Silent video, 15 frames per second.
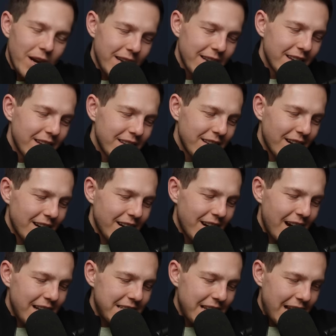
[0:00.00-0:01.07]
right. Okay. Uh,
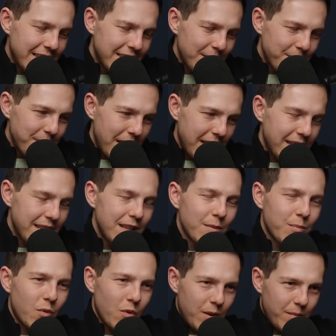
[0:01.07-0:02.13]
I ended up making the
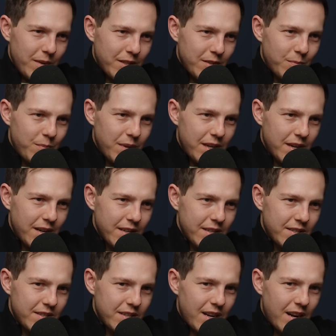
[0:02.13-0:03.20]
appointment
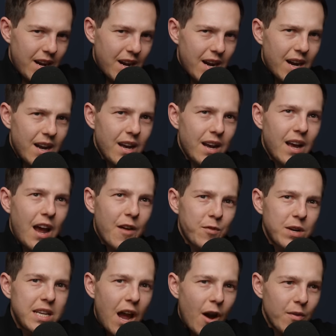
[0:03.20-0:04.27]
because
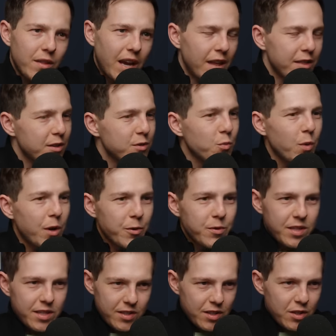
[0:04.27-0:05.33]
every now and then I got these
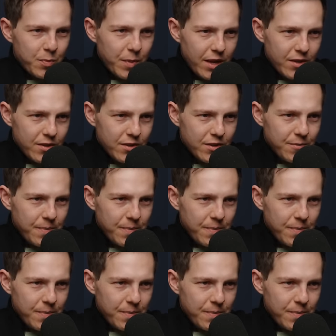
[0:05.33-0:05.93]
weird dizzy spells.